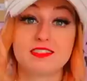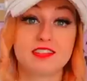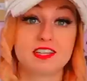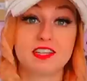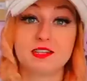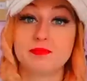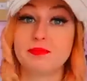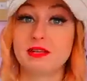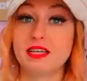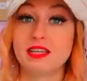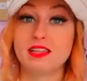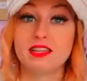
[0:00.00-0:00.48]

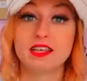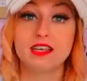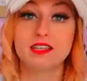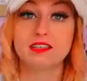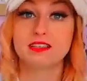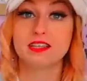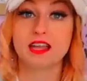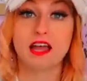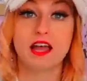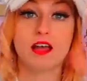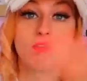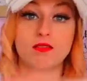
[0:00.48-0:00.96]
gonna beat this
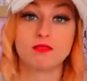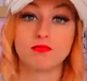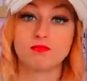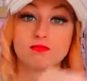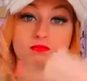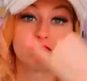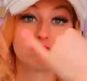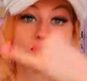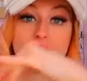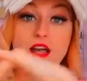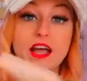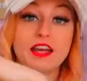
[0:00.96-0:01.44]
now.
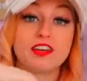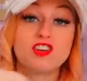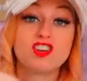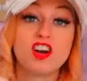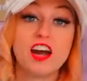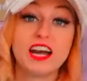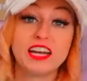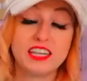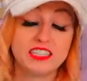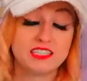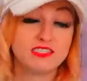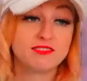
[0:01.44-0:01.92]
I
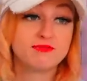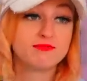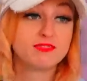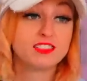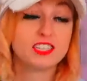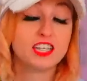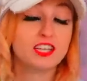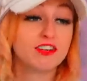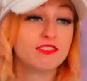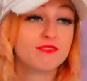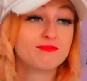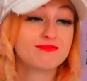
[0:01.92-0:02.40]
cried,
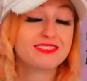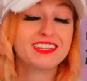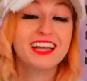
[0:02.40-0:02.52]
so.